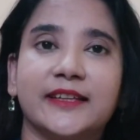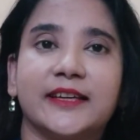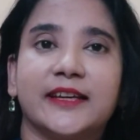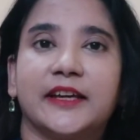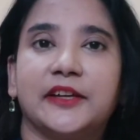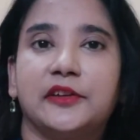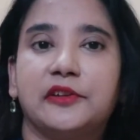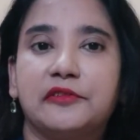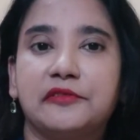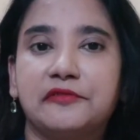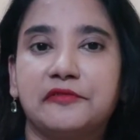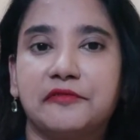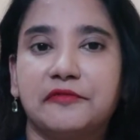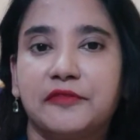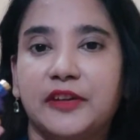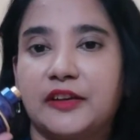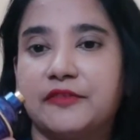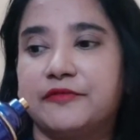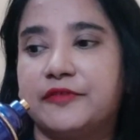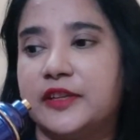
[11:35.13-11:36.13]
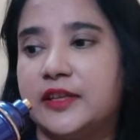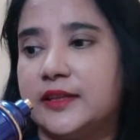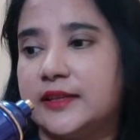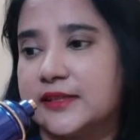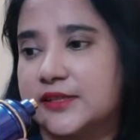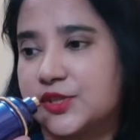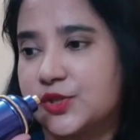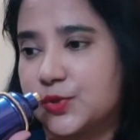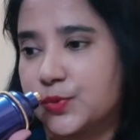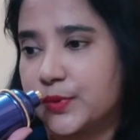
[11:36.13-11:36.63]
kind of
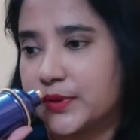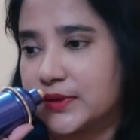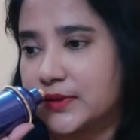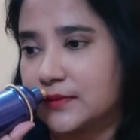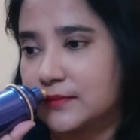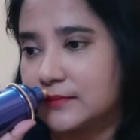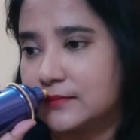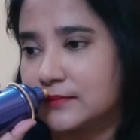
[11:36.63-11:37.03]
fluffiness to it?